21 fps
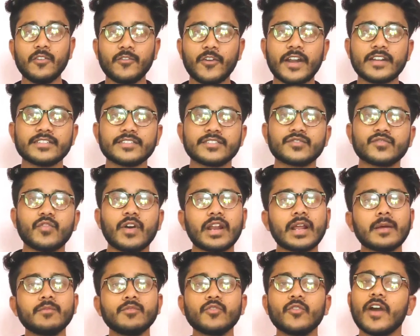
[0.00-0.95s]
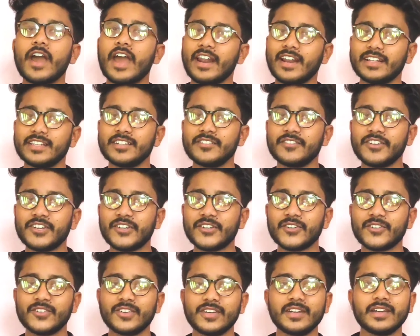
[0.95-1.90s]
friends, welcome to another
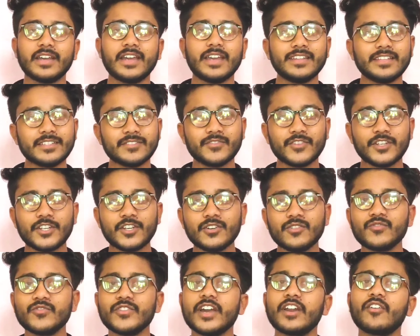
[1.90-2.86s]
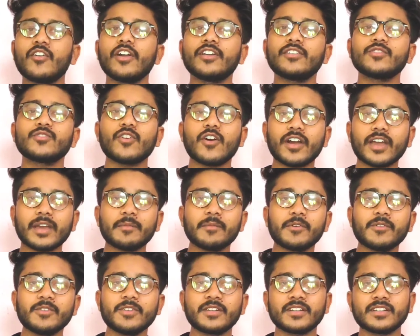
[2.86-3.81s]
video. In this video we are going to talk
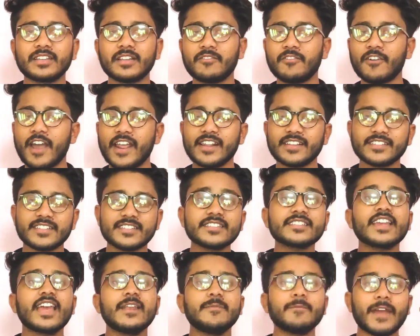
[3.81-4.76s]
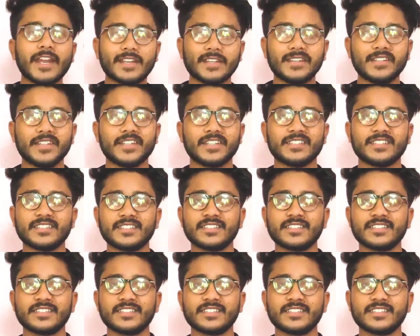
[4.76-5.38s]
about the viruses and bacteria.